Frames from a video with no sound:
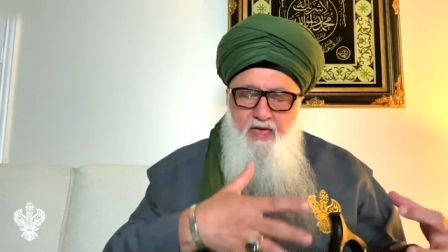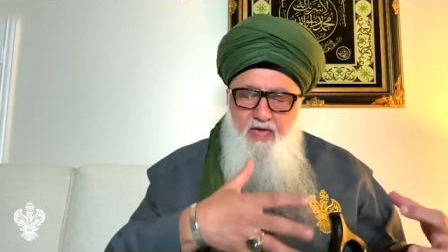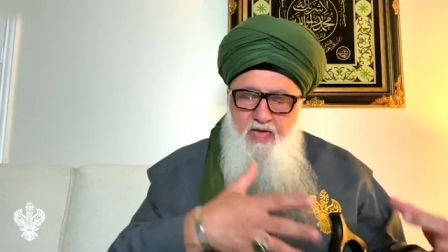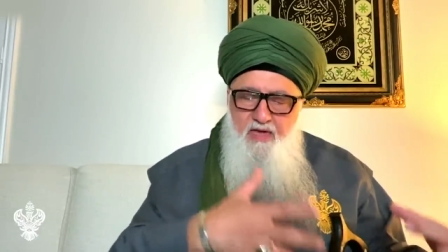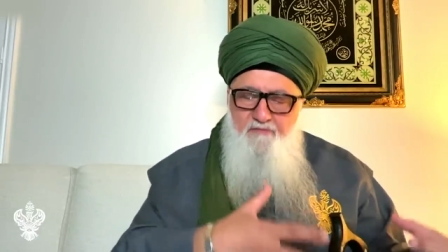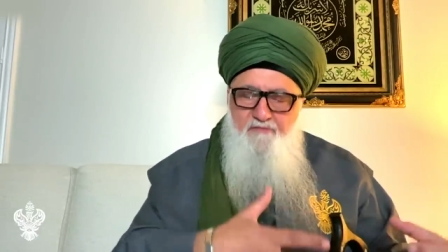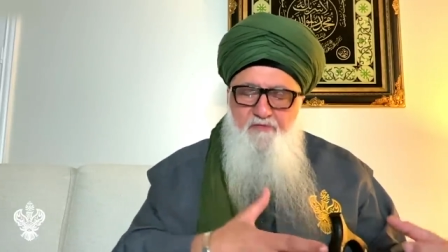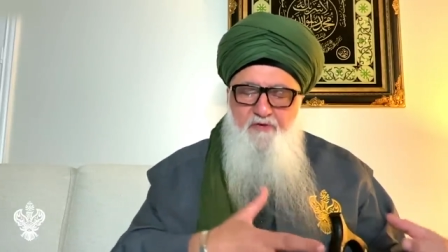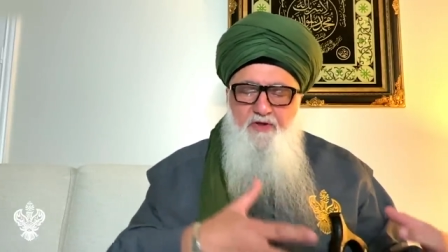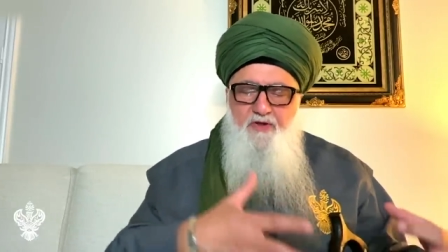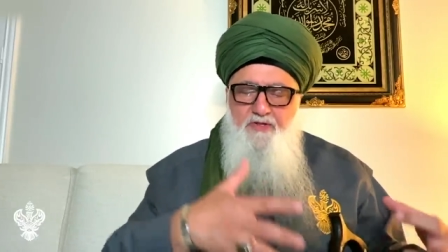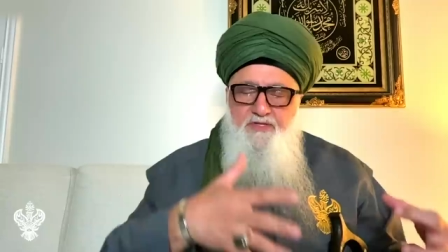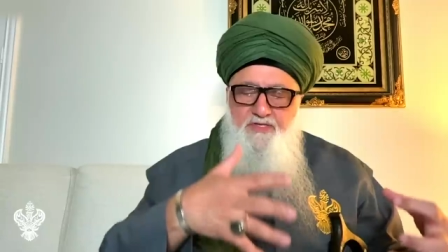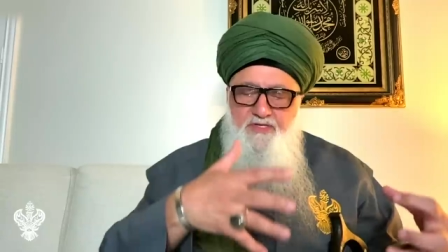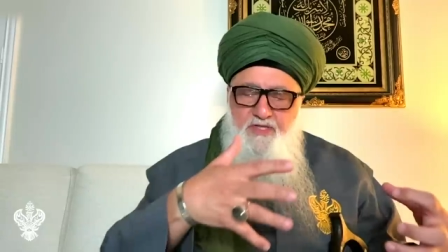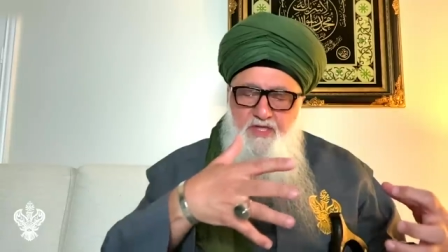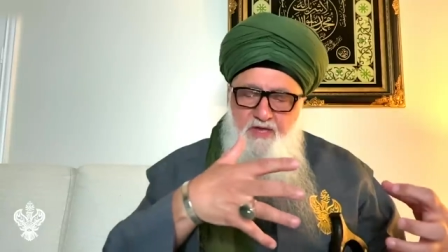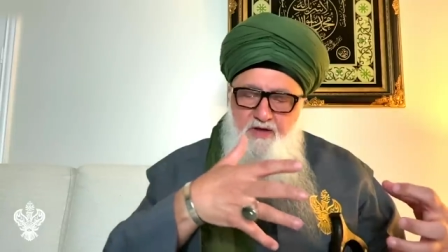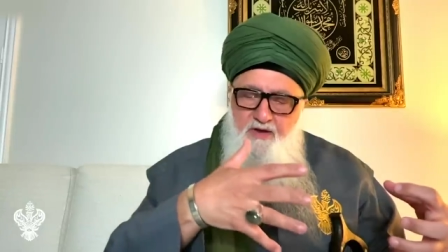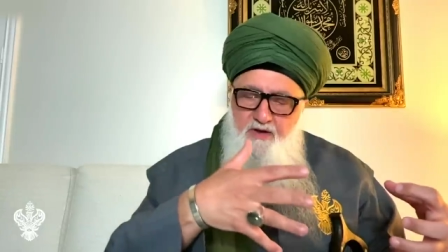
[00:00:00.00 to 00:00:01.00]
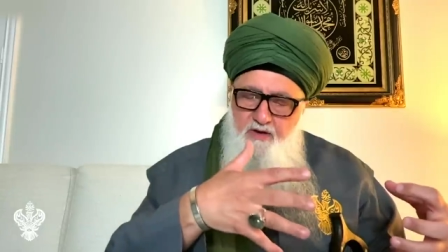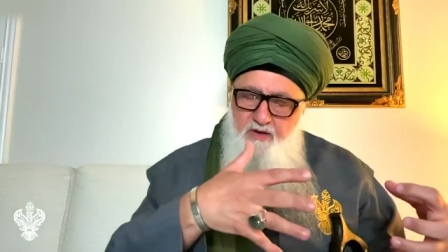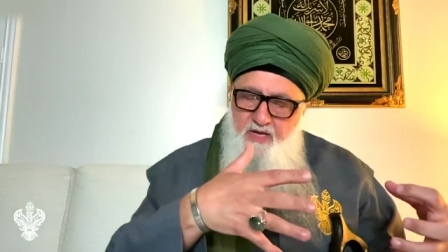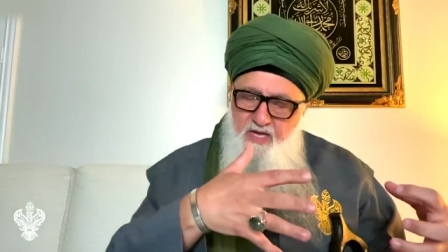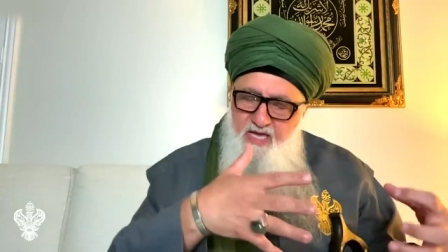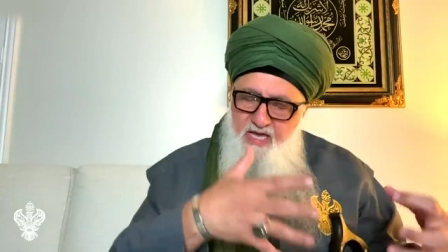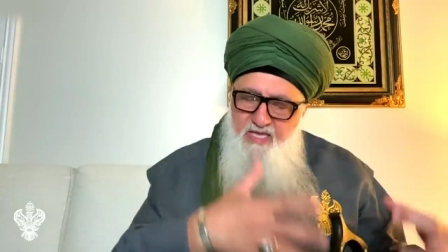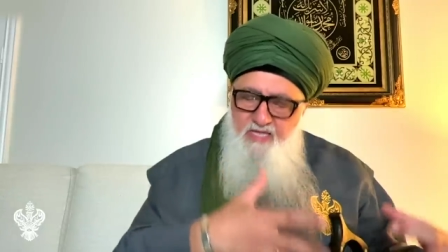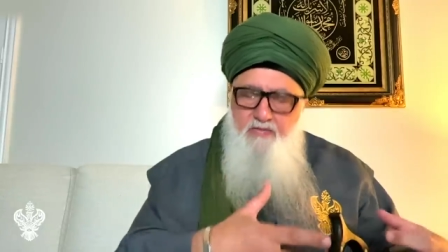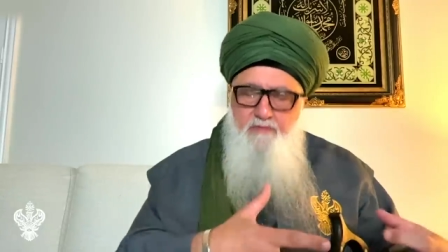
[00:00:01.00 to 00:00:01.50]
efforts, their
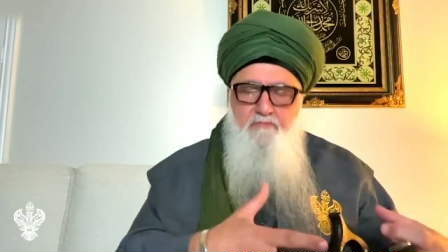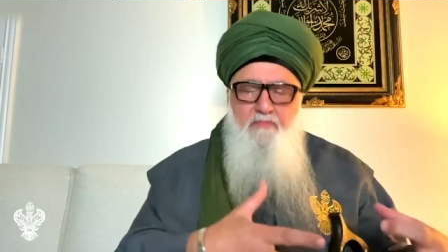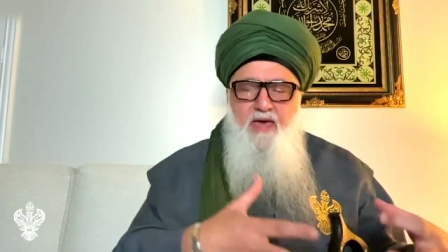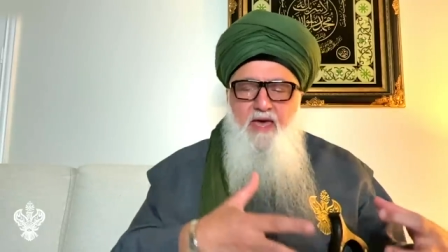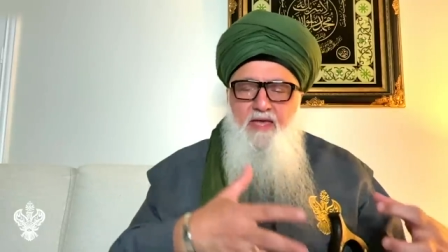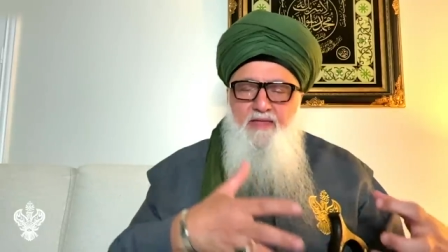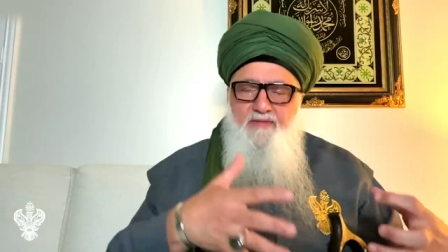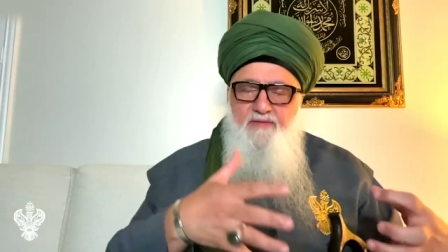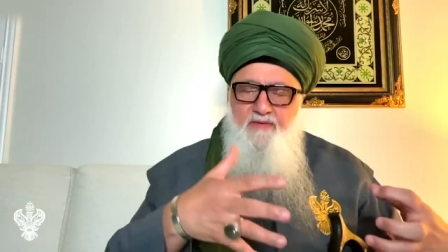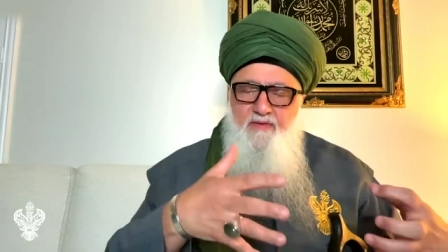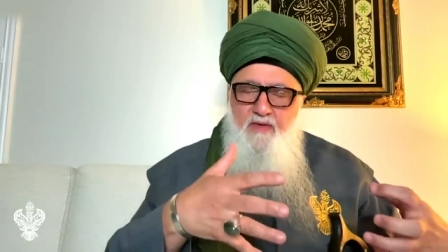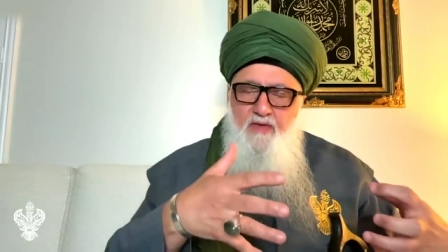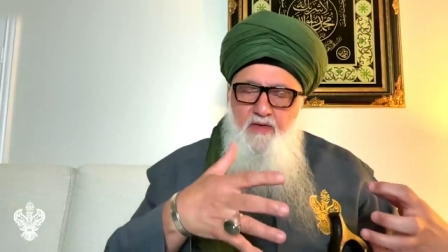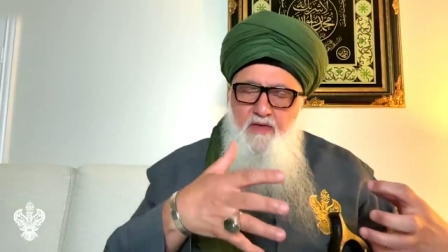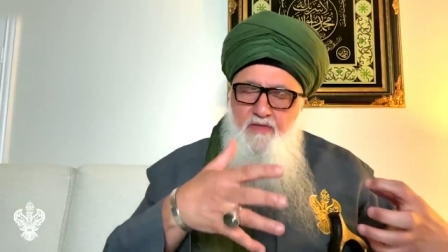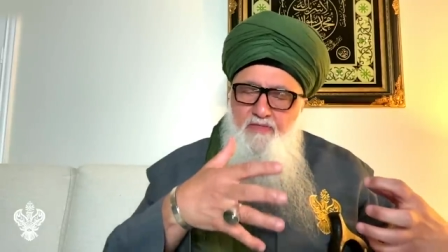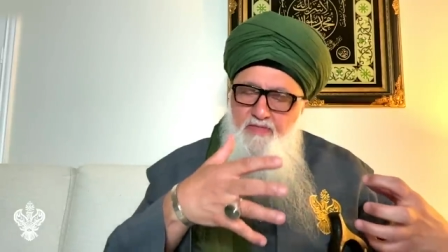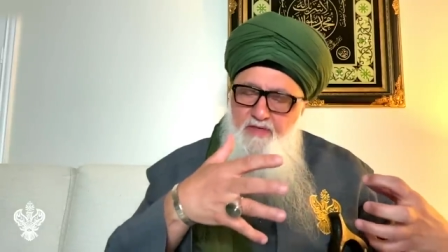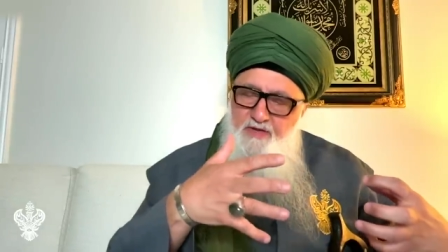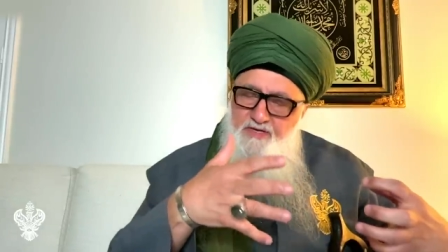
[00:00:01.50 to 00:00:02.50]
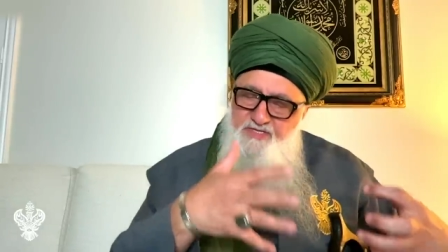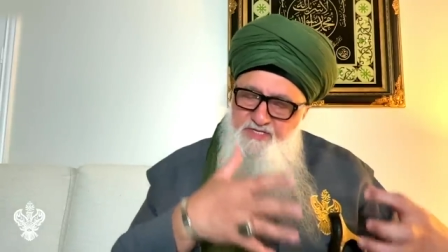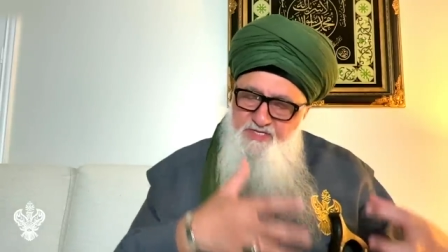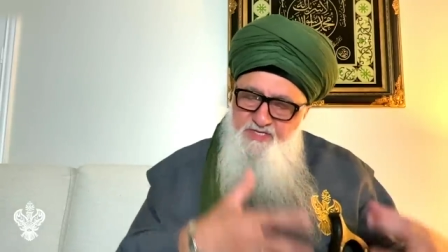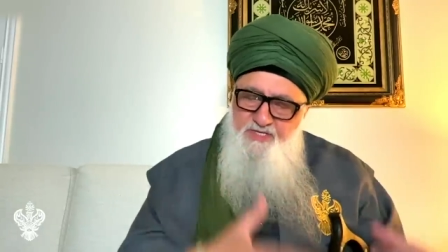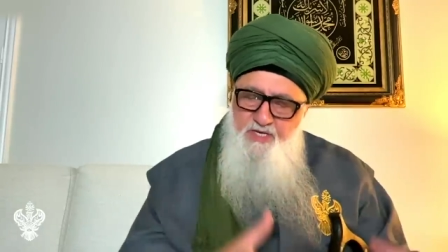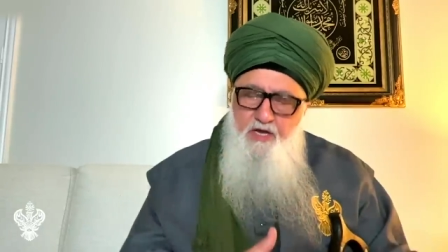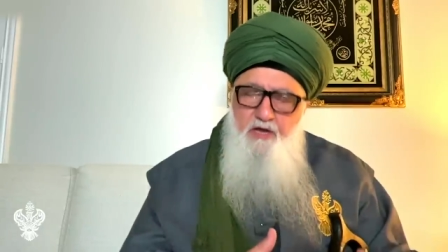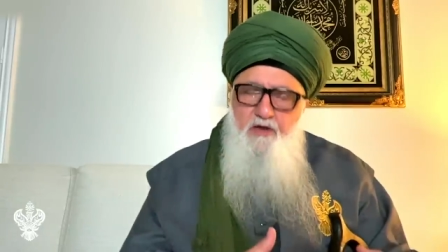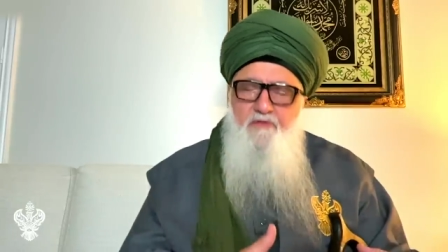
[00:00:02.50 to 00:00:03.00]
khidmat, their
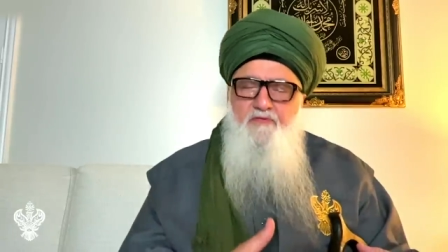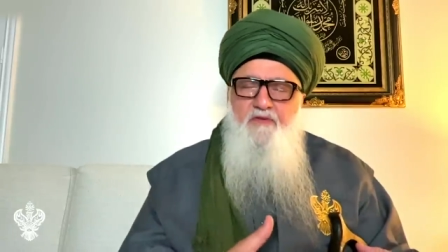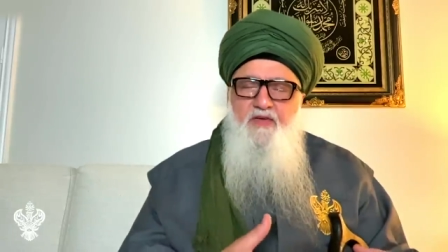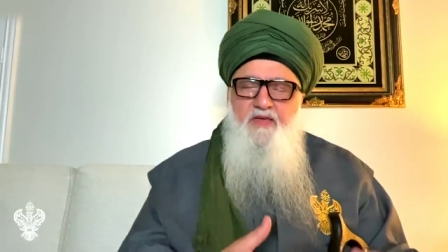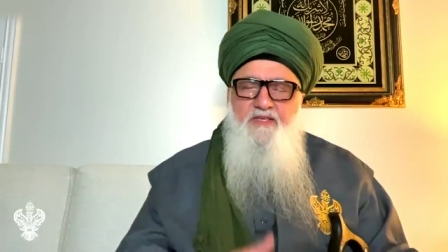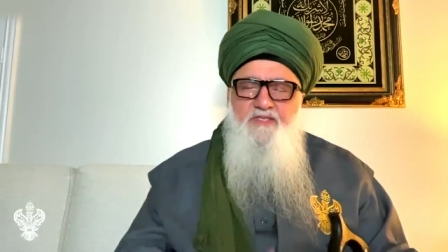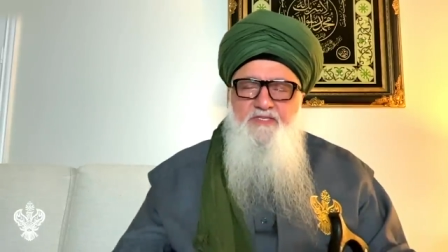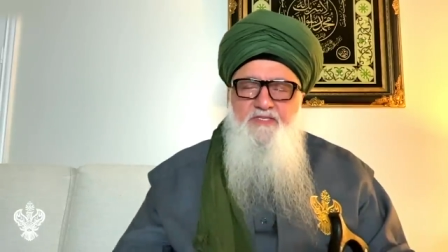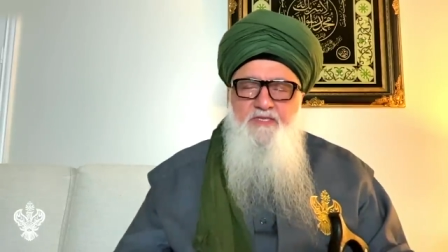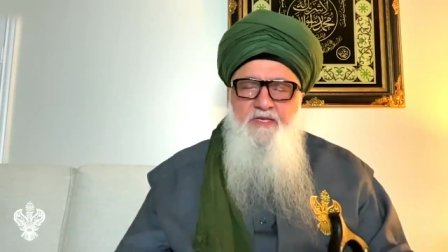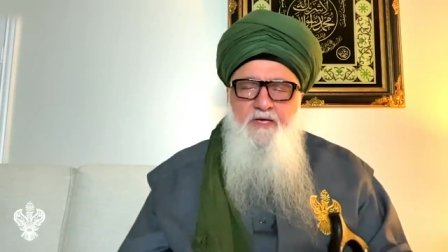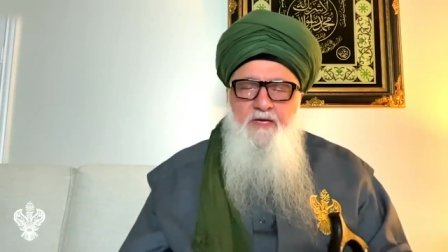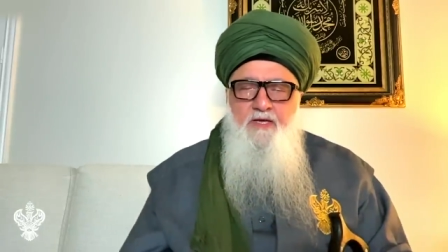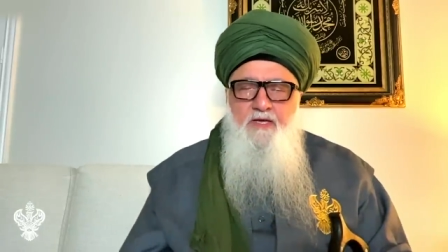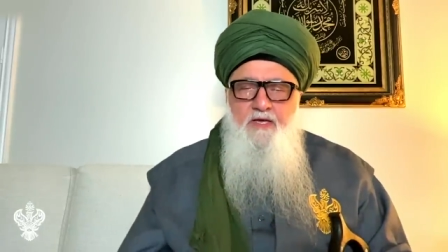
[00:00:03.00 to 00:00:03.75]
service,